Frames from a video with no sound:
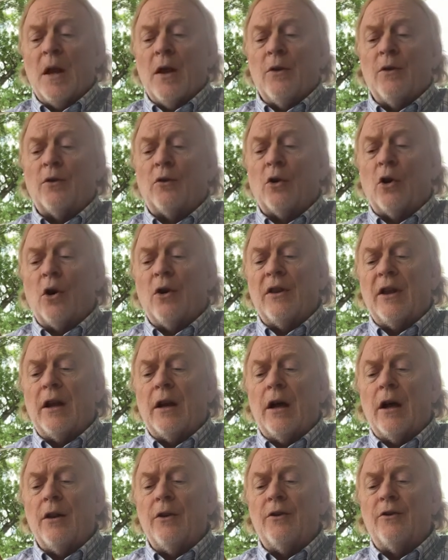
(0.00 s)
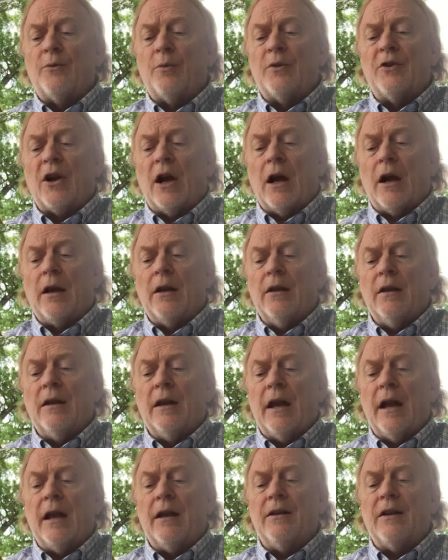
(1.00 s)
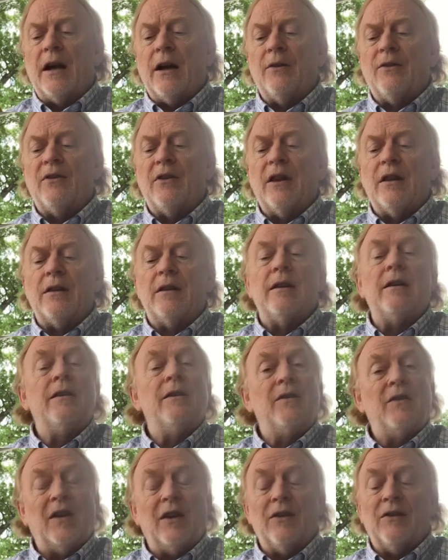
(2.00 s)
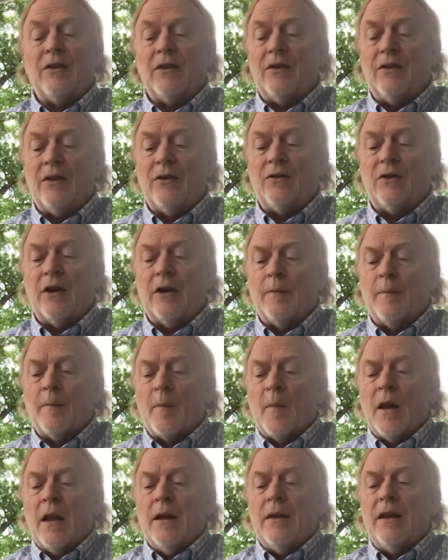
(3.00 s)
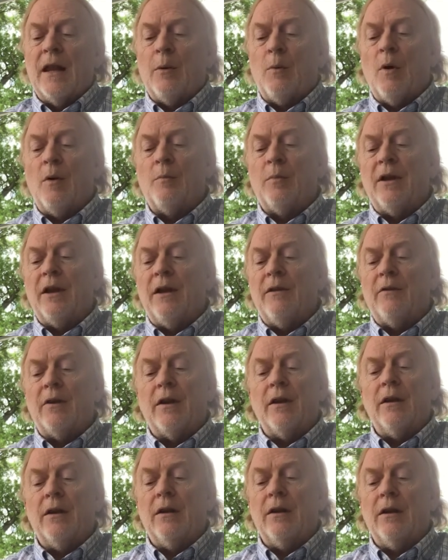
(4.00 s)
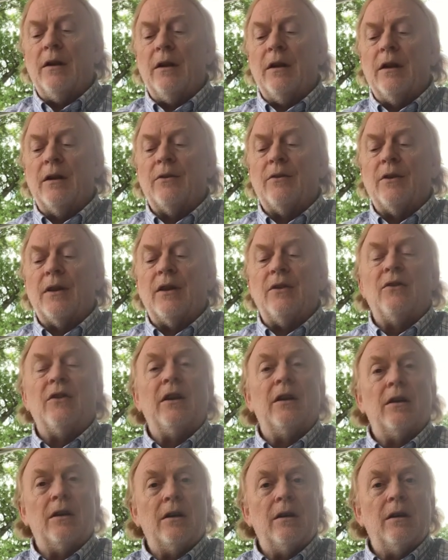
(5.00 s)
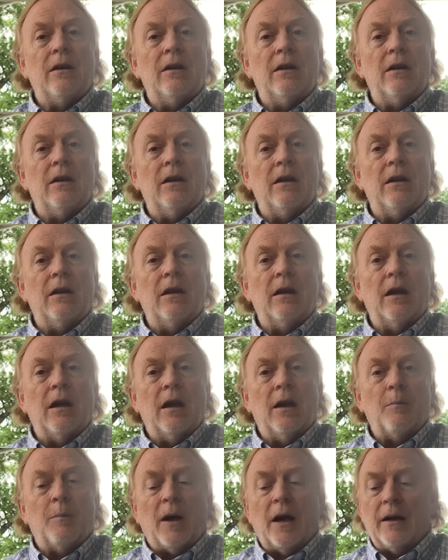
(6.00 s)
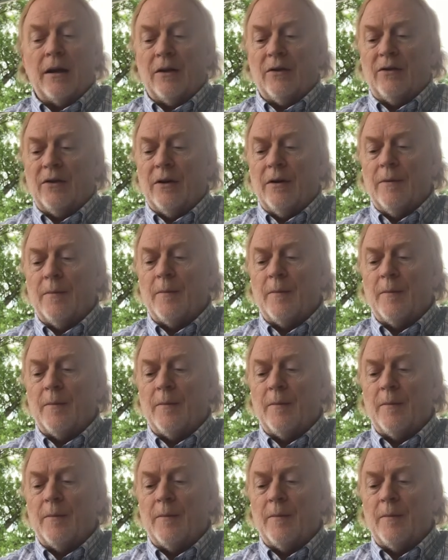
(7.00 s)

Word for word: saw that others were dying, they had doubts that the disease existed. They won't believe it until they see it. Bodies.